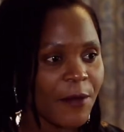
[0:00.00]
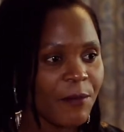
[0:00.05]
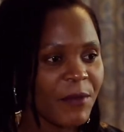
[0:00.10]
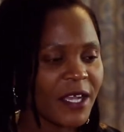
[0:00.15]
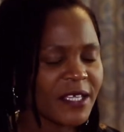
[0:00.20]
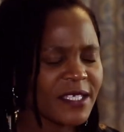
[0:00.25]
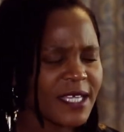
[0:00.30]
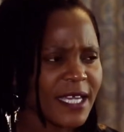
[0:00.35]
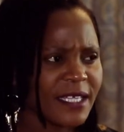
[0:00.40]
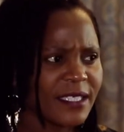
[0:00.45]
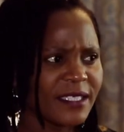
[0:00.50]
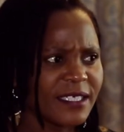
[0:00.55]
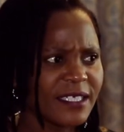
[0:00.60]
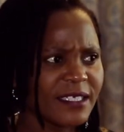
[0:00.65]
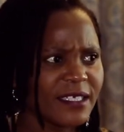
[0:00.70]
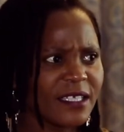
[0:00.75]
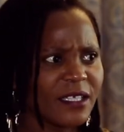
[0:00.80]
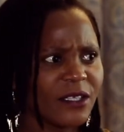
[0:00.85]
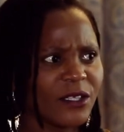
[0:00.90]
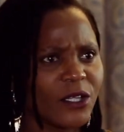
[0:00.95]
Because I had
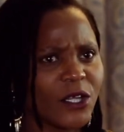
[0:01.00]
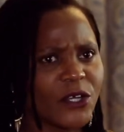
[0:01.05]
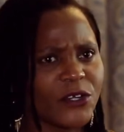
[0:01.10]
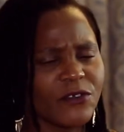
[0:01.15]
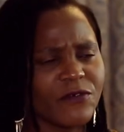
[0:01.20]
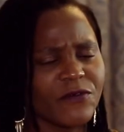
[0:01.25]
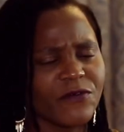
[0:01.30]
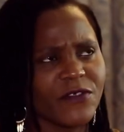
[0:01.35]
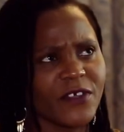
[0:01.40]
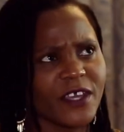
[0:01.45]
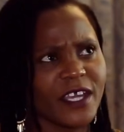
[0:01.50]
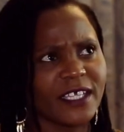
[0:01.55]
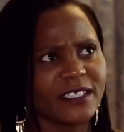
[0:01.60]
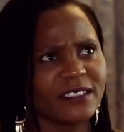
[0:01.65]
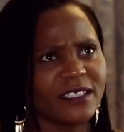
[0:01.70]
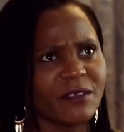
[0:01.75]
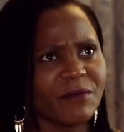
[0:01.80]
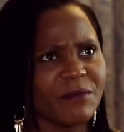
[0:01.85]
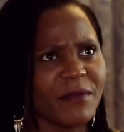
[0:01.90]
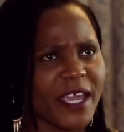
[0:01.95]
seen a lot of
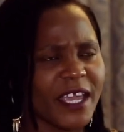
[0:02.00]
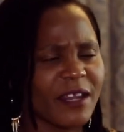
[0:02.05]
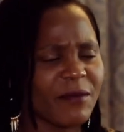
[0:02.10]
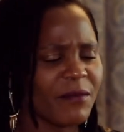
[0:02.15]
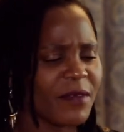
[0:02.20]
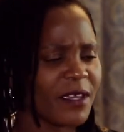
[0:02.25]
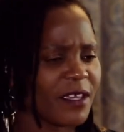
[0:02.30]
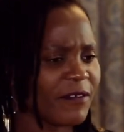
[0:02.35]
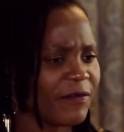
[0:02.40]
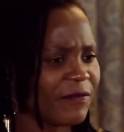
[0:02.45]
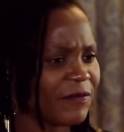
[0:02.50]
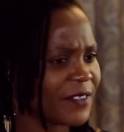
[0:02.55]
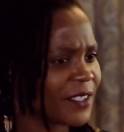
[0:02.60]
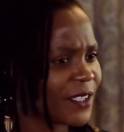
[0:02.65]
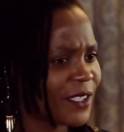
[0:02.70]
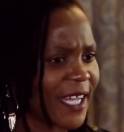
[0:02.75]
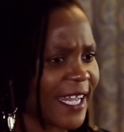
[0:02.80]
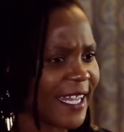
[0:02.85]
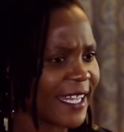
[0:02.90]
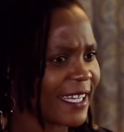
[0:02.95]
things that made me
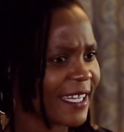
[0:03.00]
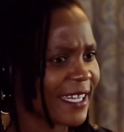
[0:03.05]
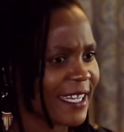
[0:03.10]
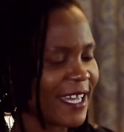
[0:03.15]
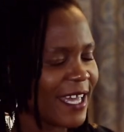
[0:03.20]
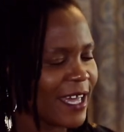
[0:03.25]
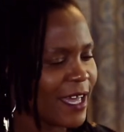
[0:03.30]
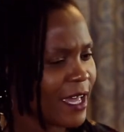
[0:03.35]
feel like